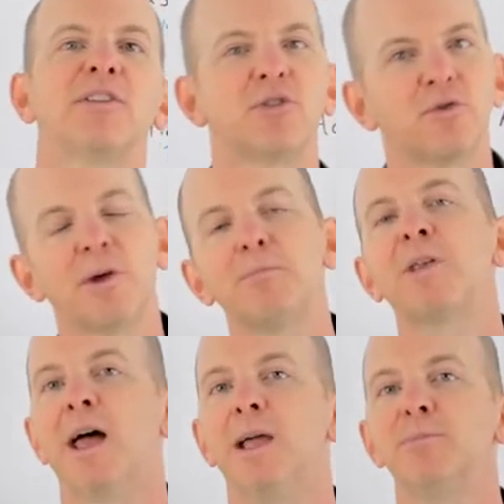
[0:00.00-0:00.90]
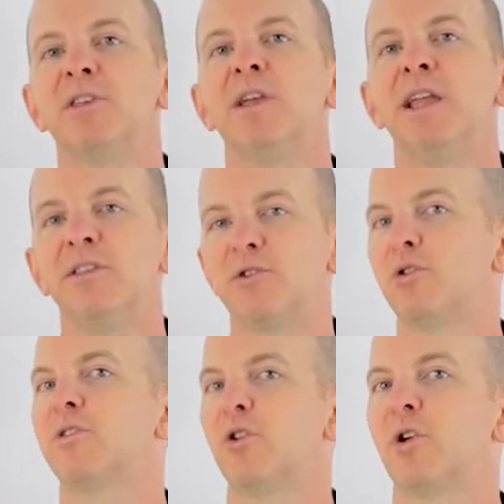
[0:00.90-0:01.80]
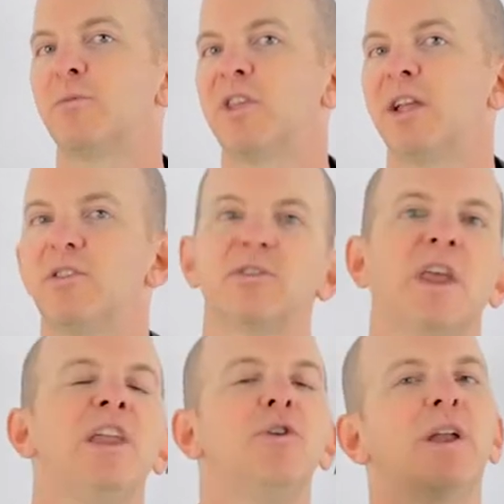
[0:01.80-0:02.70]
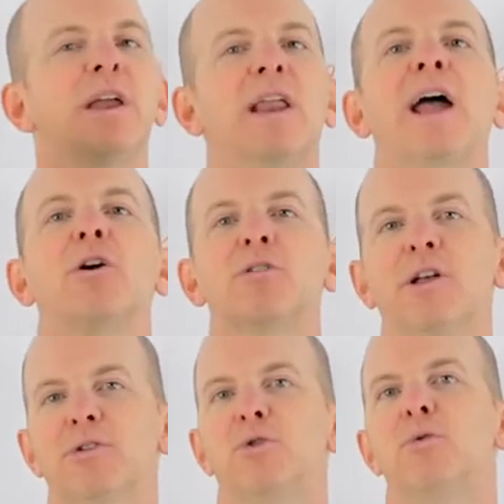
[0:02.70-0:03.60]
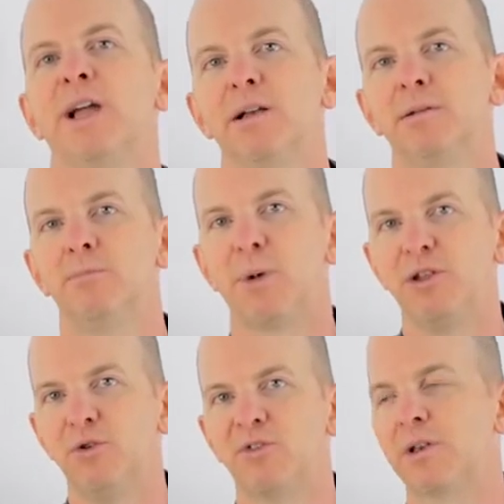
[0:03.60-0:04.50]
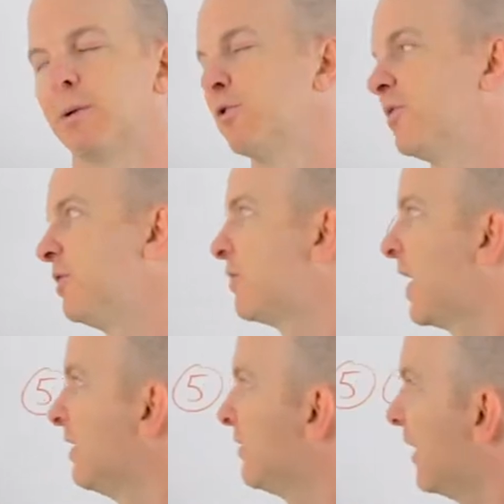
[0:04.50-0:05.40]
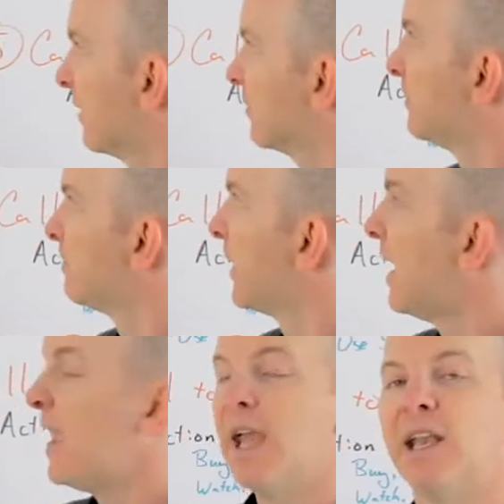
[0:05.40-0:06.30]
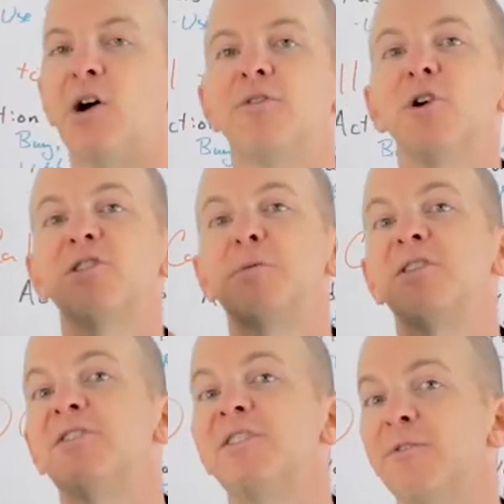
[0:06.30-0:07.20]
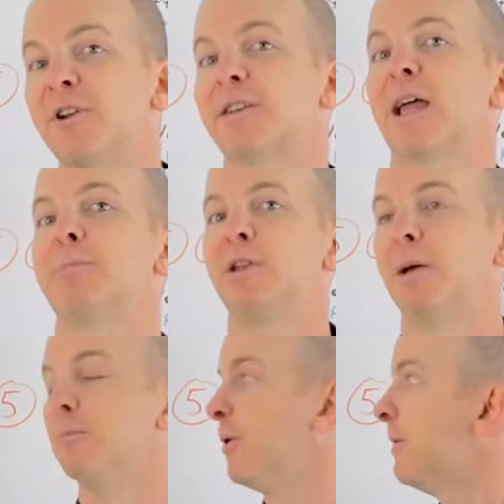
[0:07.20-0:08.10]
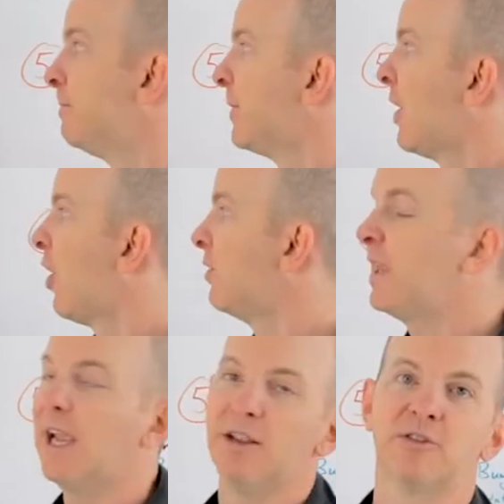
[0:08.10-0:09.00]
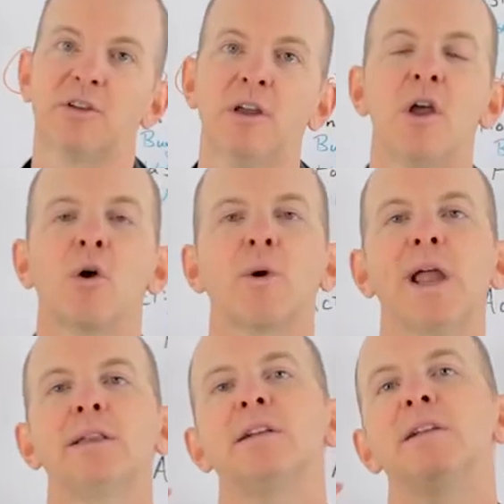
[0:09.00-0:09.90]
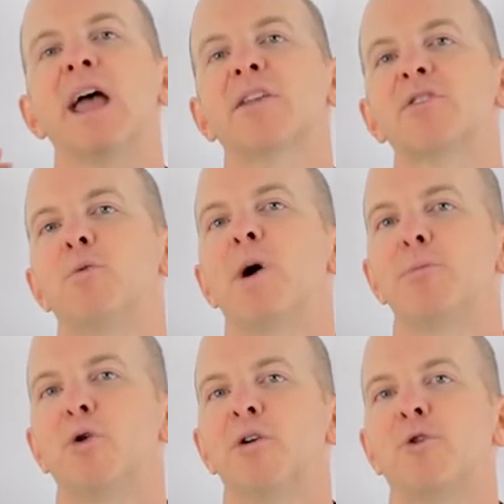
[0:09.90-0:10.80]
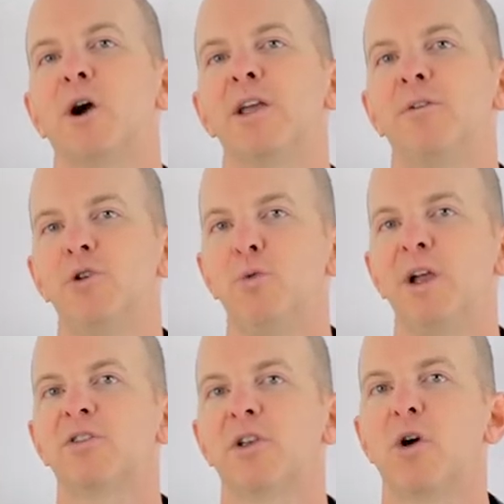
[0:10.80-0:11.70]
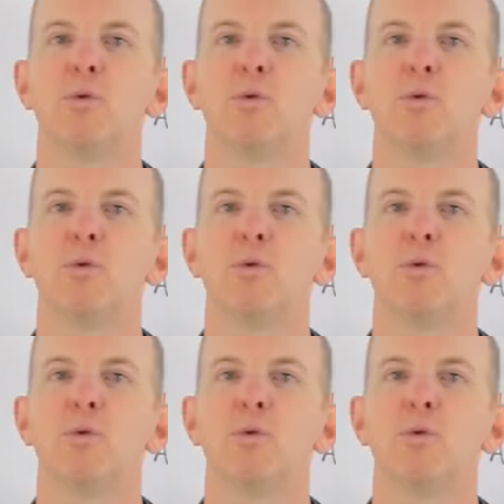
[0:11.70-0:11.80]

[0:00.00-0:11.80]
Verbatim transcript: And so sometimes, in certain circumstances, you can get a higher click-through rate by using numbers in your title tags. Now, a very specific type of number are dates. Rand did an excellent whiteboard Friday a few weeks ago.